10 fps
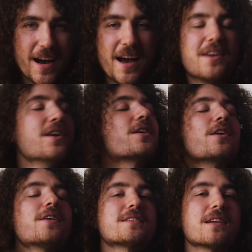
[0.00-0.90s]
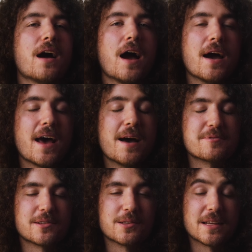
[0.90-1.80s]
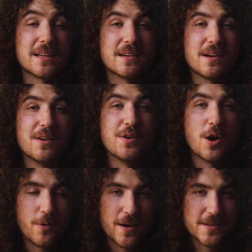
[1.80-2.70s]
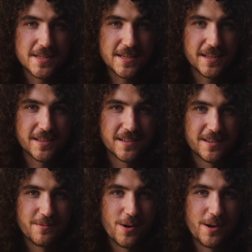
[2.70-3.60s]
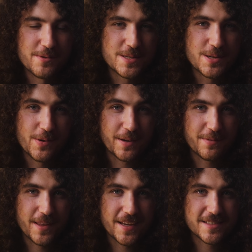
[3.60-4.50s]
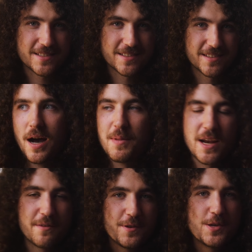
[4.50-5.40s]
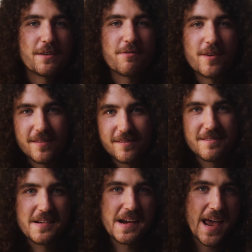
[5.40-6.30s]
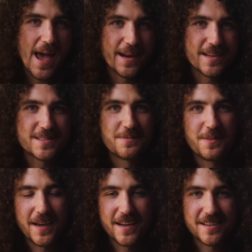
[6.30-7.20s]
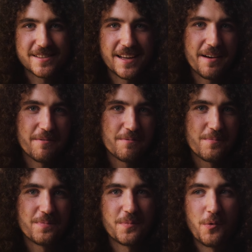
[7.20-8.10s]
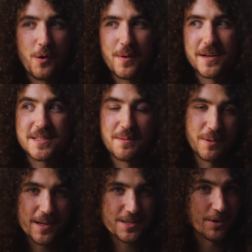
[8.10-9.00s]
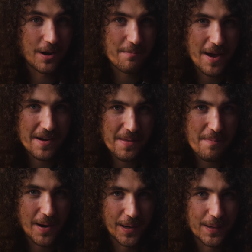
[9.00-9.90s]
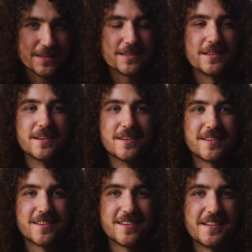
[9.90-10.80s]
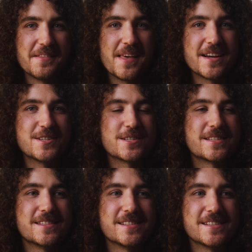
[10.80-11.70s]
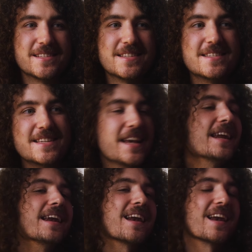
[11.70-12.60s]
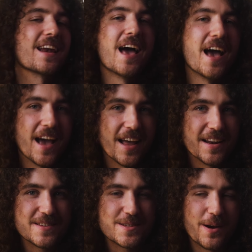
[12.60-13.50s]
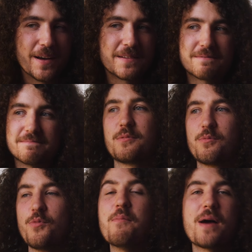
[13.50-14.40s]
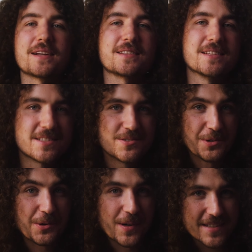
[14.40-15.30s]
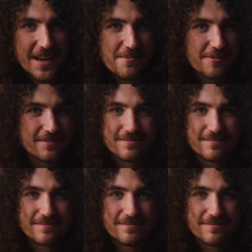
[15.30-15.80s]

I'm not going to lie, I had absolutely no idea what I was doing for this. I made a few different edits of things that were a bit similar to what I've made in the past, and they just didn't land. So I went back to the drawing table,